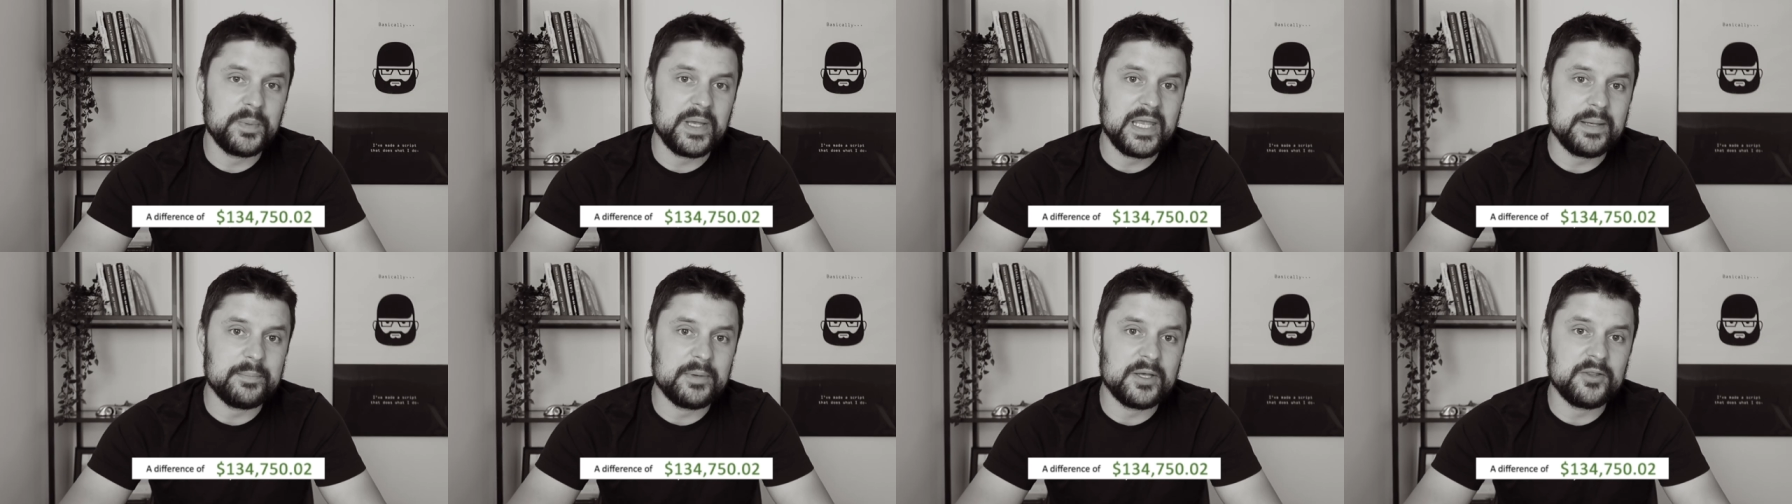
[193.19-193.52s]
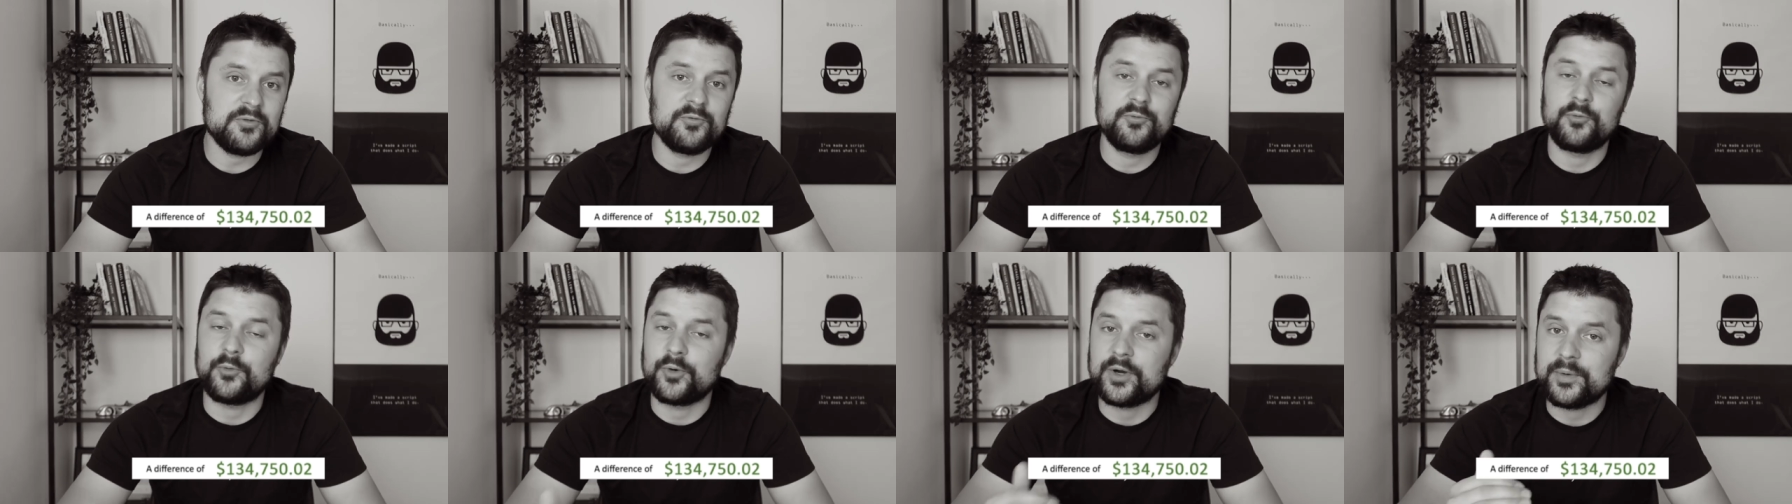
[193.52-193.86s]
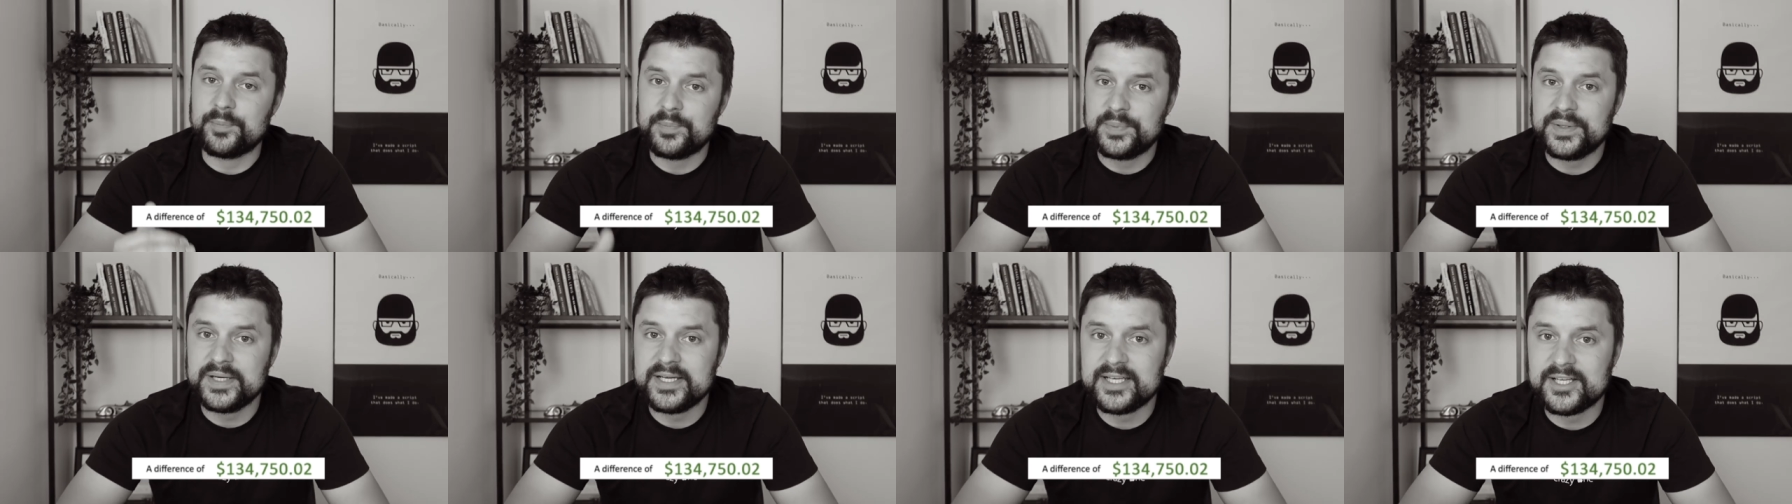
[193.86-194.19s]
payment for a
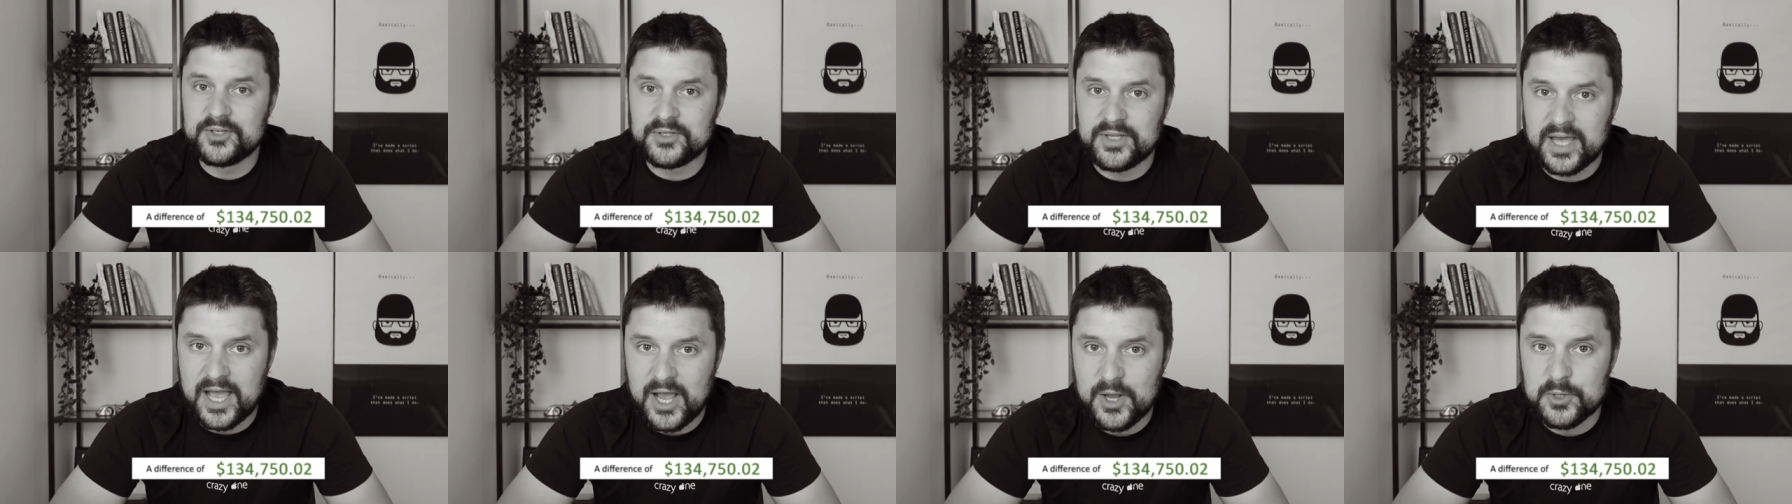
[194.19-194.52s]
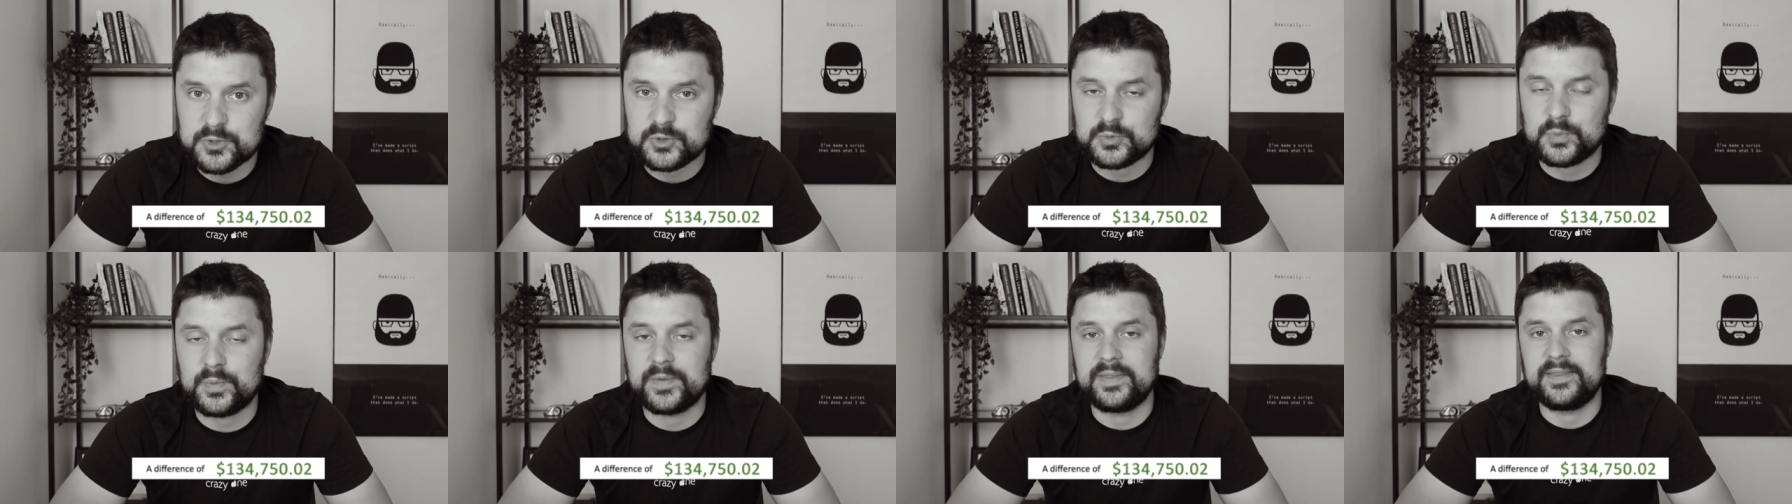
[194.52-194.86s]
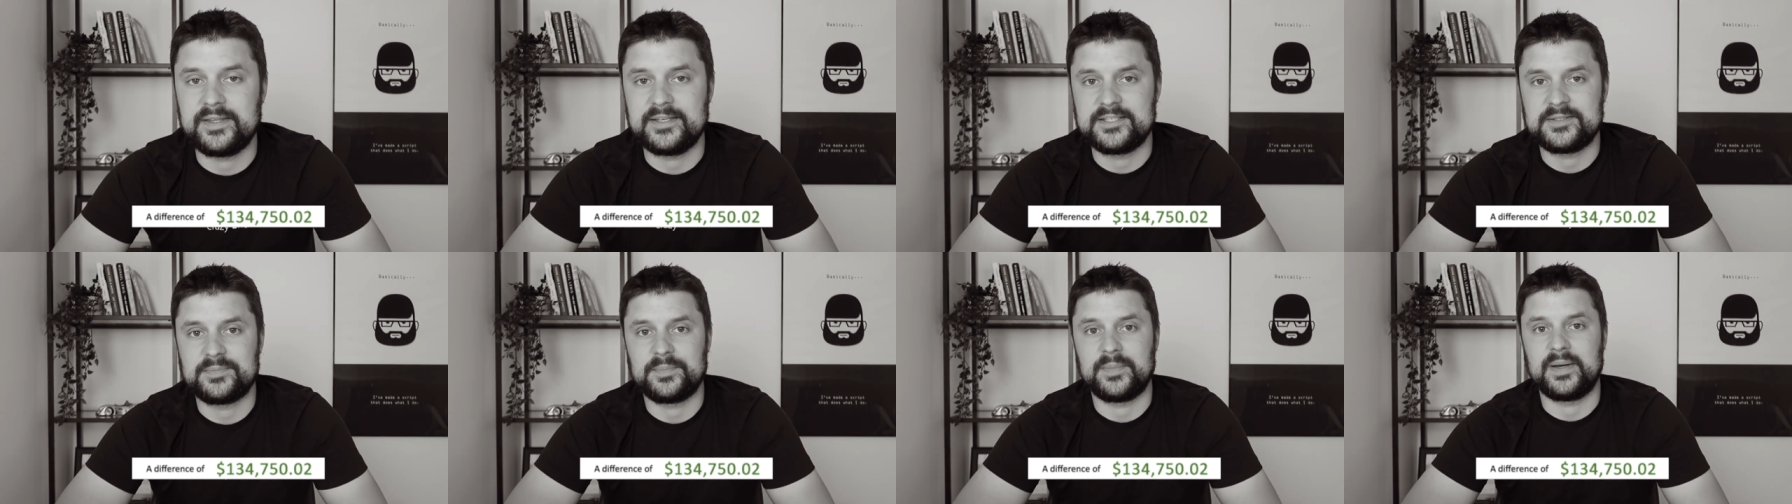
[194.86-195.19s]
pretty good house with this